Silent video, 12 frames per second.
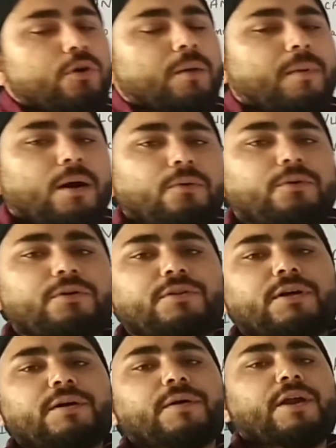you about
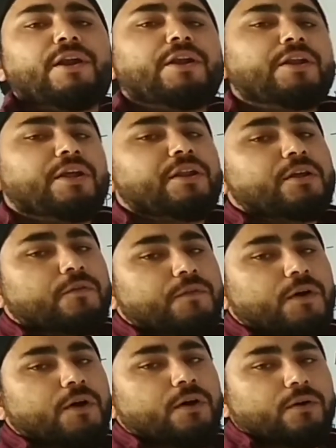the interior of
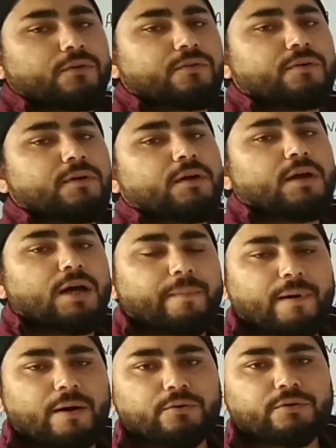the earth,
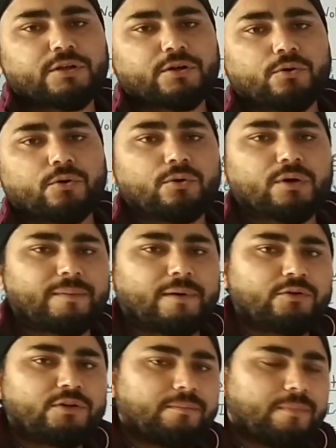about the core,
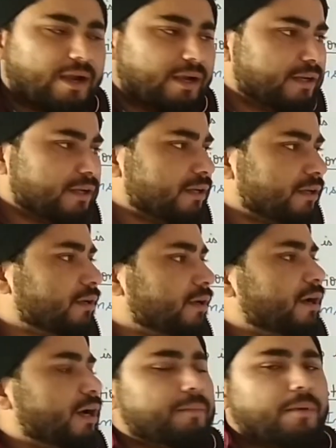about the mantle,
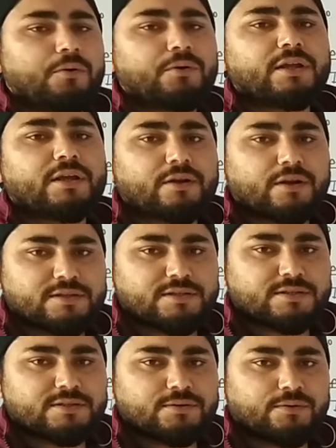about the
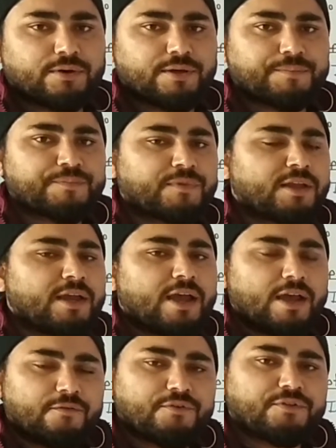crust. Okay,
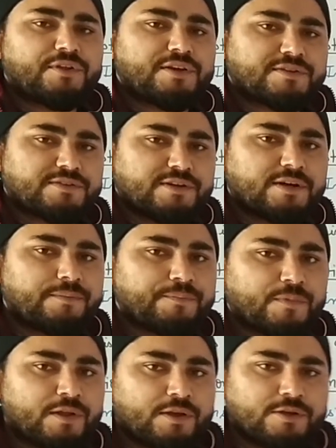everything is there.
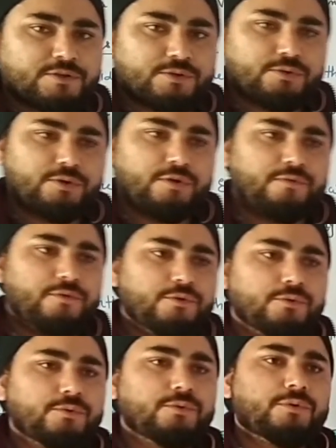So if
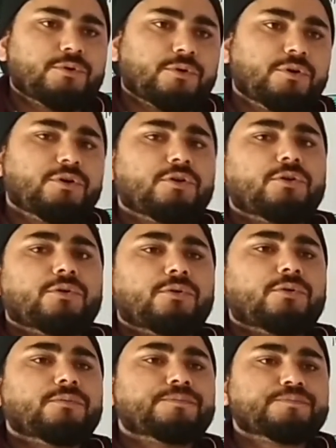you don't
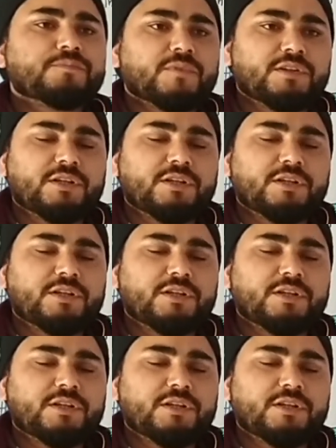know